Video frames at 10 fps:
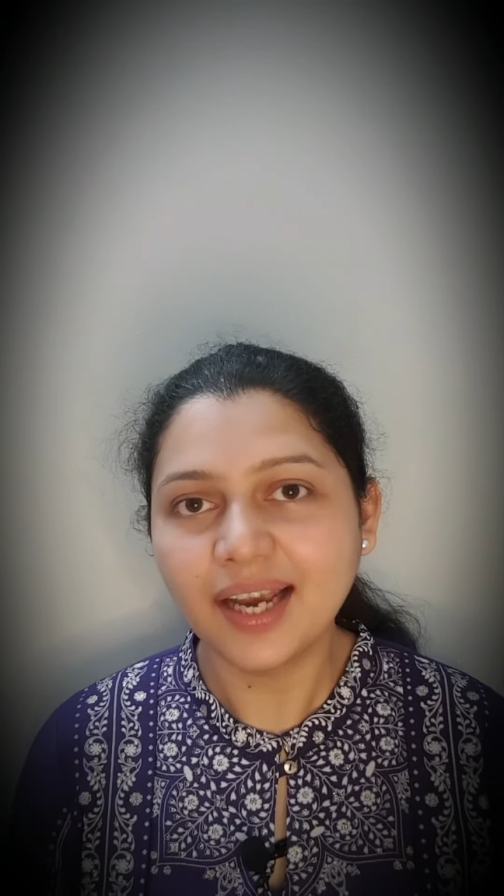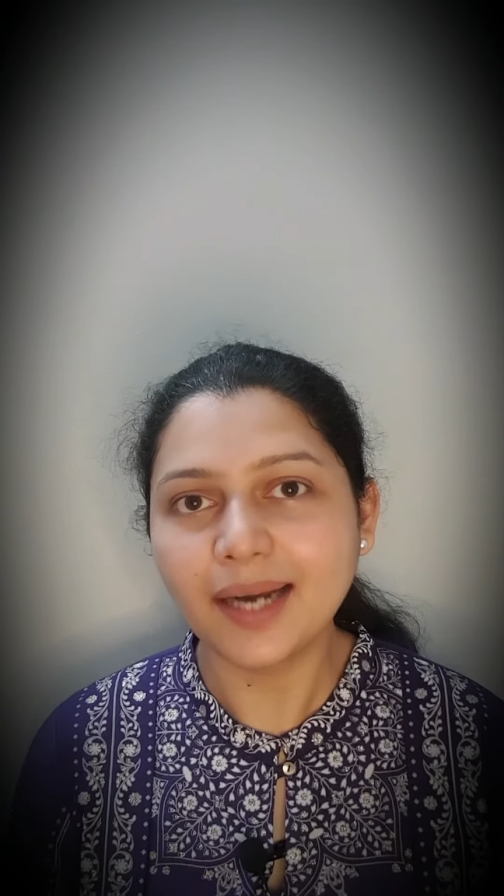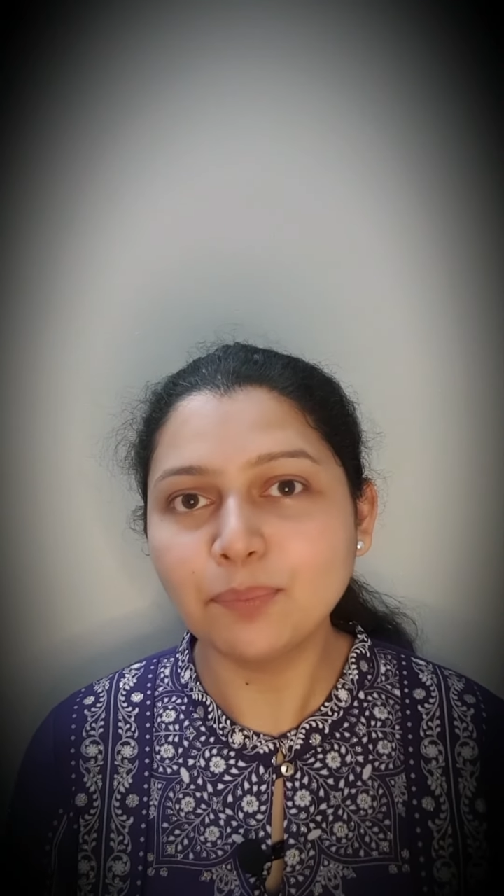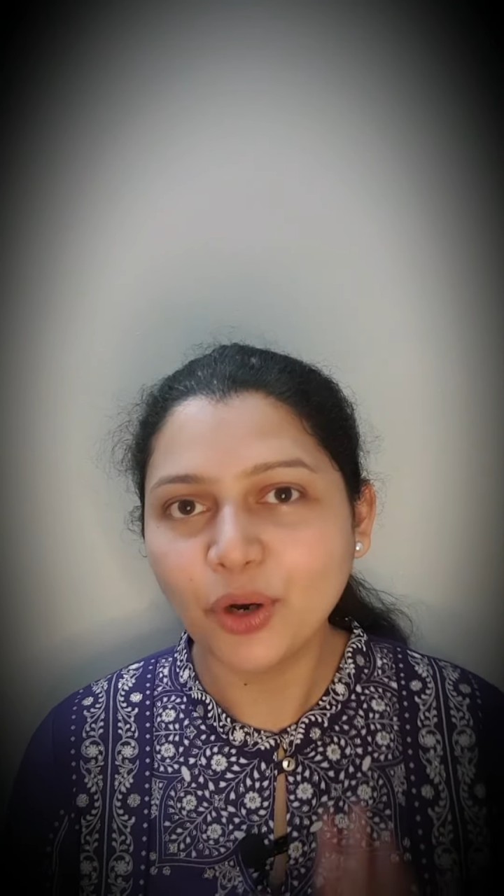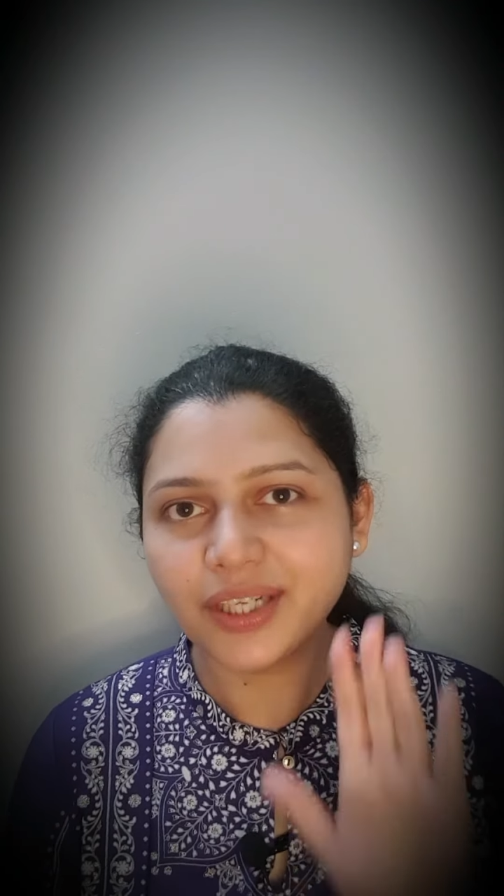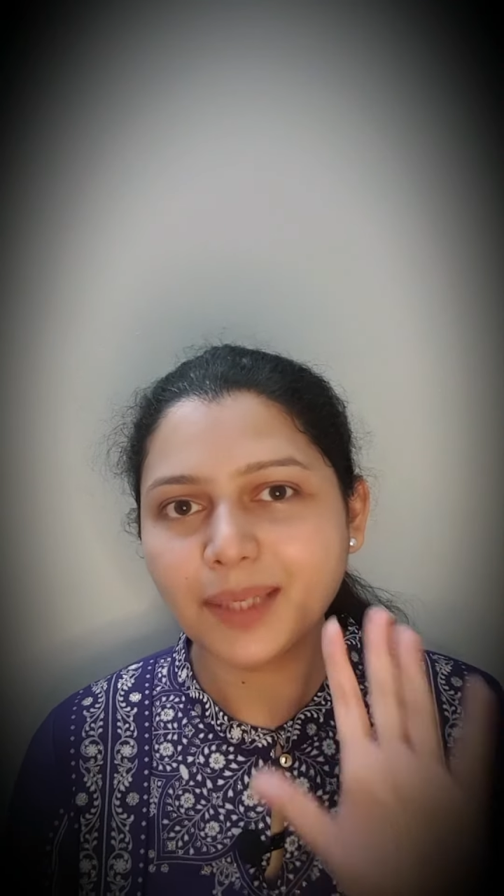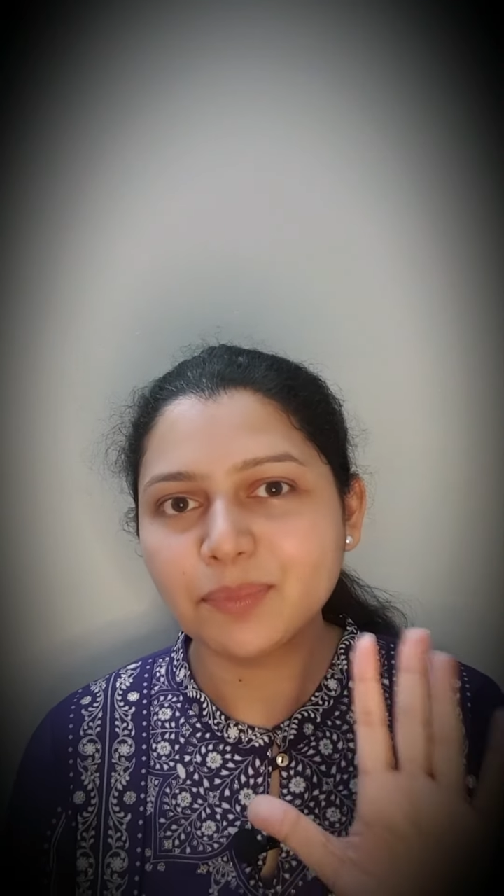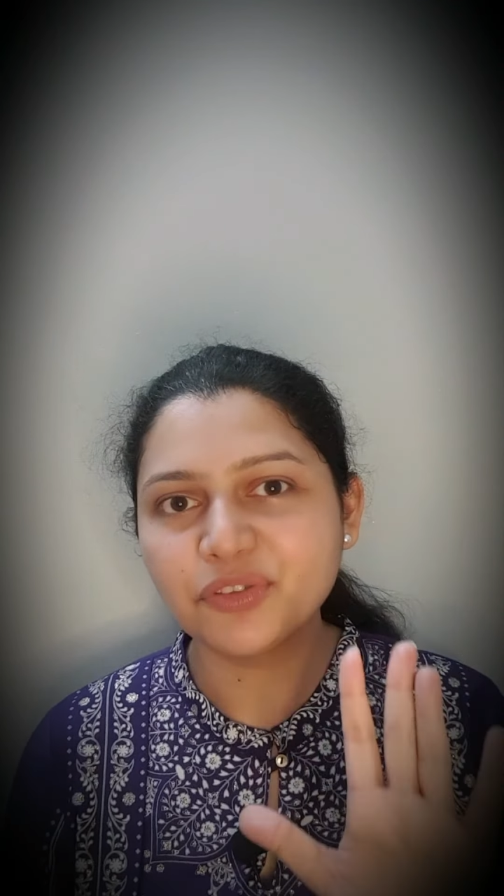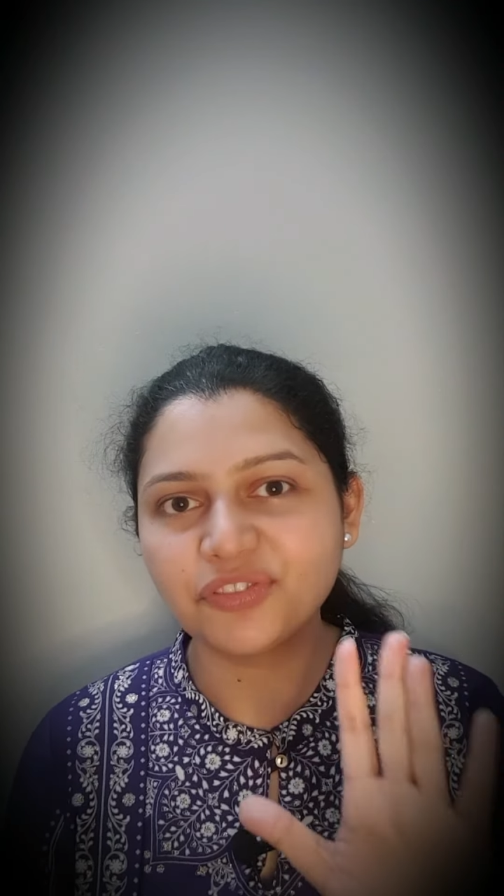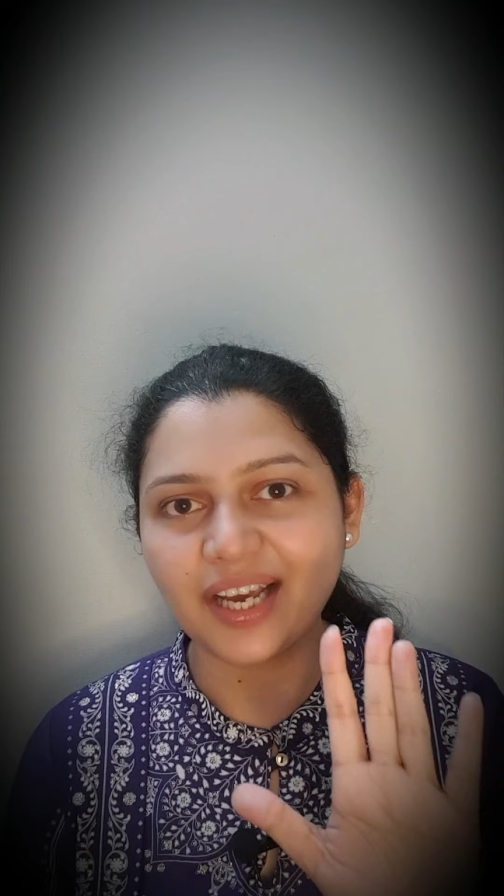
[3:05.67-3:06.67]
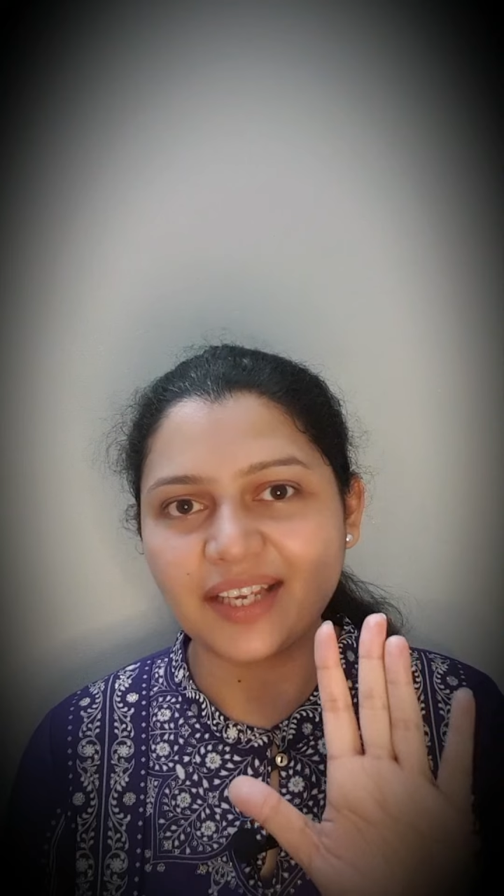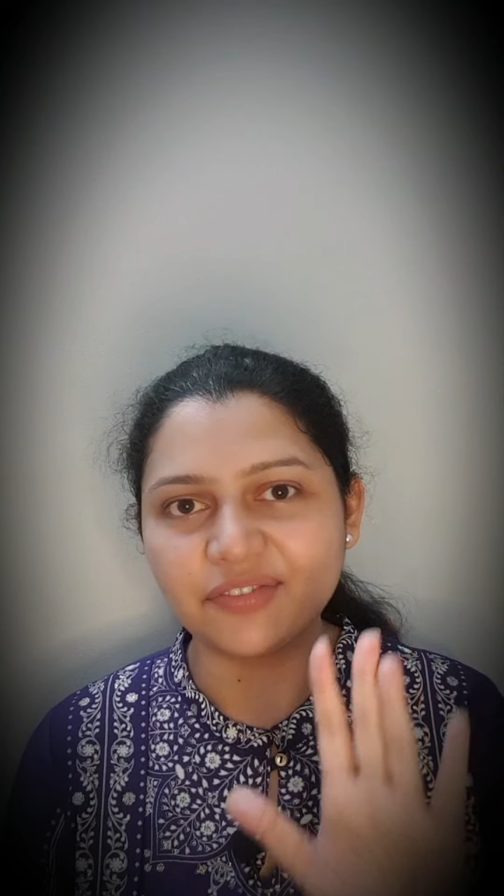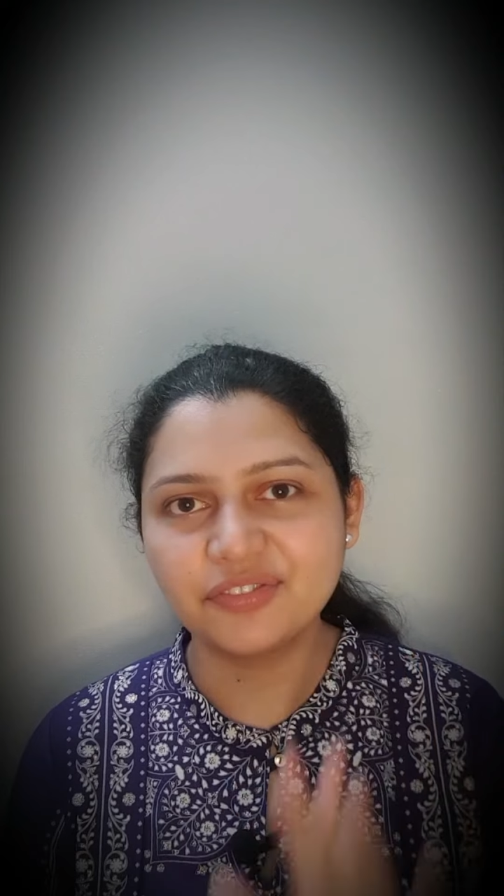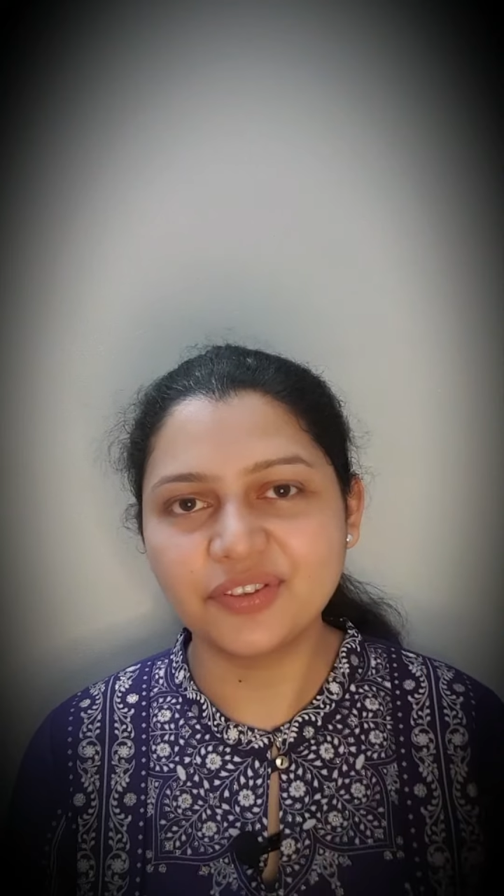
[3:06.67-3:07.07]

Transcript: And point number 5,